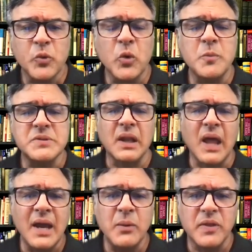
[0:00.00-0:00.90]
groups
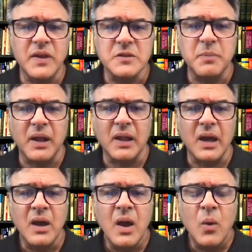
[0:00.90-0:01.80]
allied with
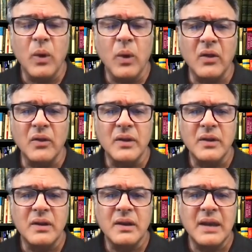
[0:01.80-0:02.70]
Hezbollah. Well,
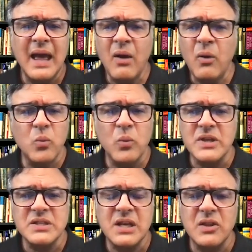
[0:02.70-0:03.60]
now we
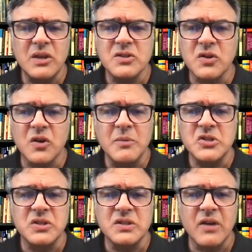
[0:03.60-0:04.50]
see these
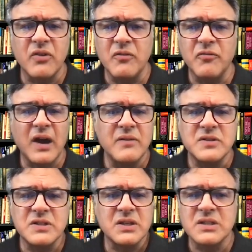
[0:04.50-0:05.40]
skirmishes every 5,
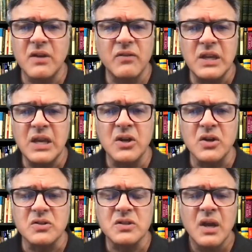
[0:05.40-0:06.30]
6, 7
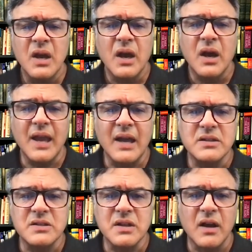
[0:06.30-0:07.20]
years
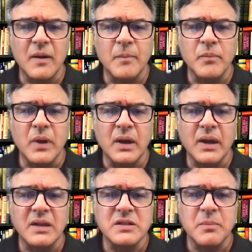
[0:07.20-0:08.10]
against the
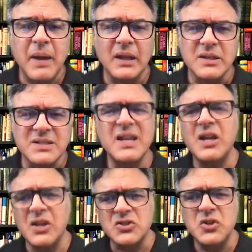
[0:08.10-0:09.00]

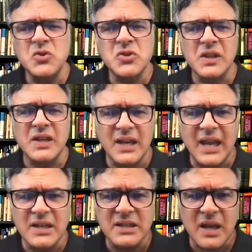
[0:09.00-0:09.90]
Palestinians, usually
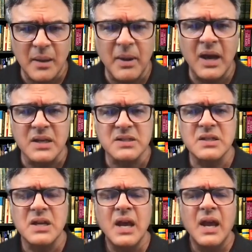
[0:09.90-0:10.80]
against Hamas.